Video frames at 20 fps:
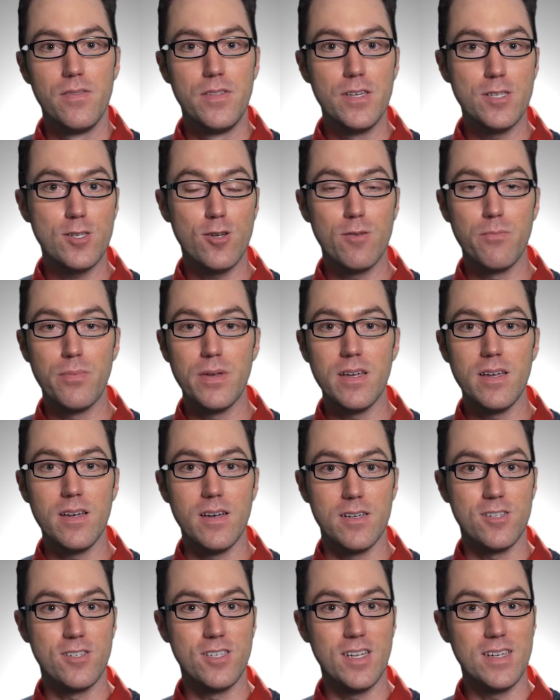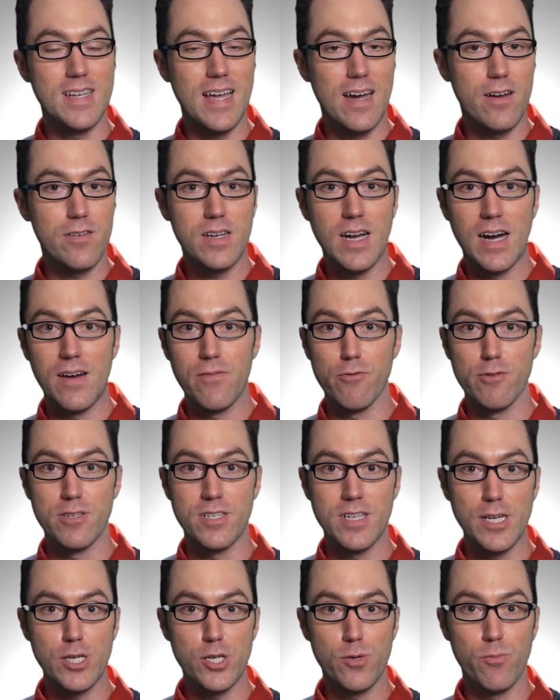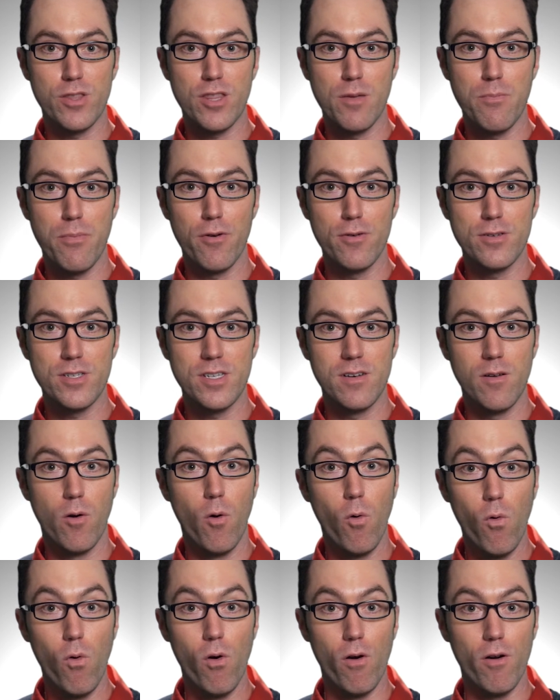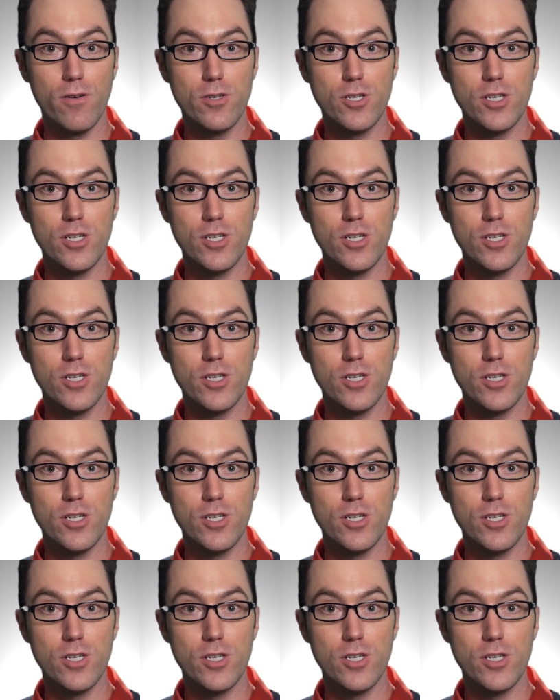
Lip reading: This could be a sit-down conversation with a person or